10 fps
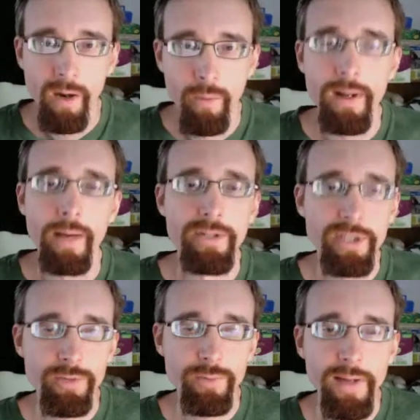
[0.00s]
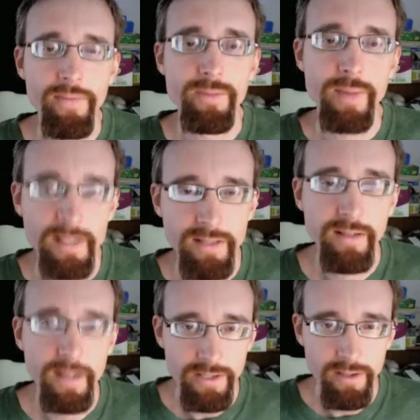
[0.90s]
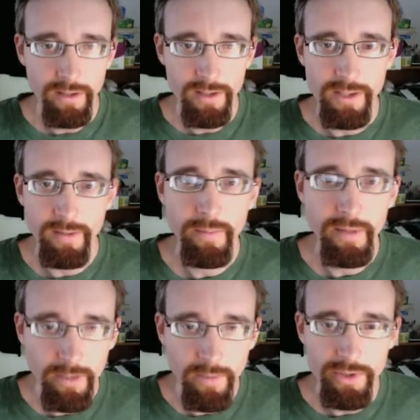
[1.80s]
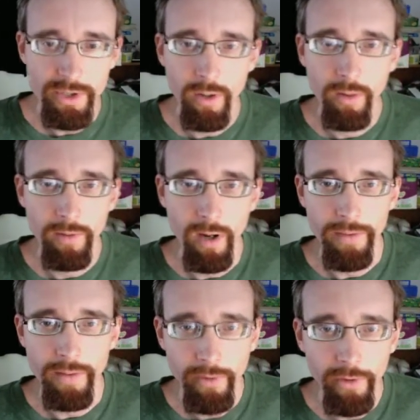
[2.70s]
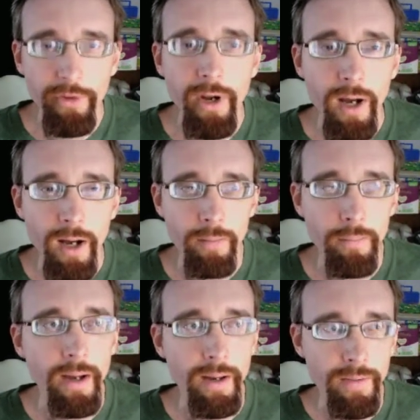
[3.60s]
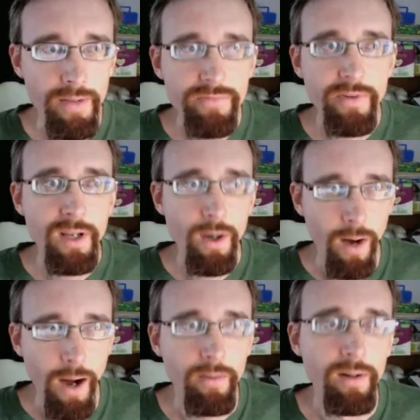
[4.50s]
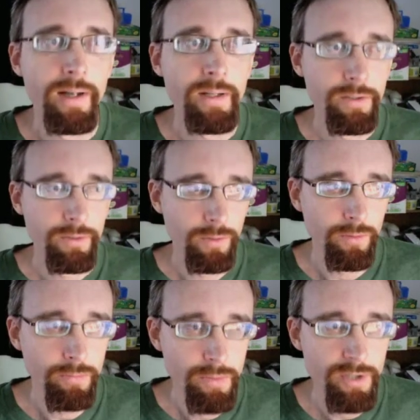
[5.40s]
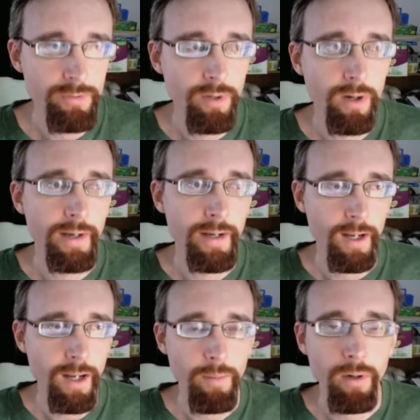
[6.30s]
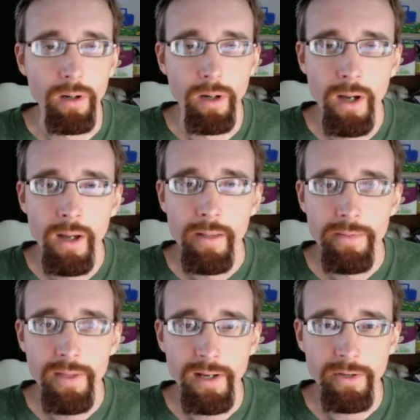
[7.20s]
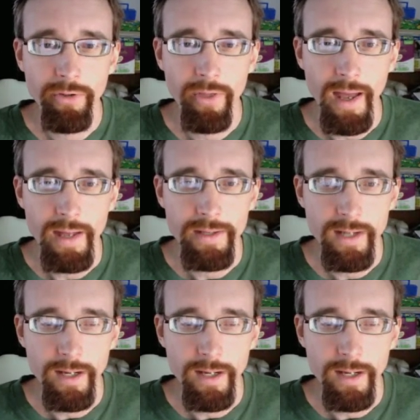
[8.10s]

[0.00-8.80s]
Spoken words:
when I was just reading the specs and things, there didn't seem to be too much overall difference. But in this video, I would like to just relate a couple things that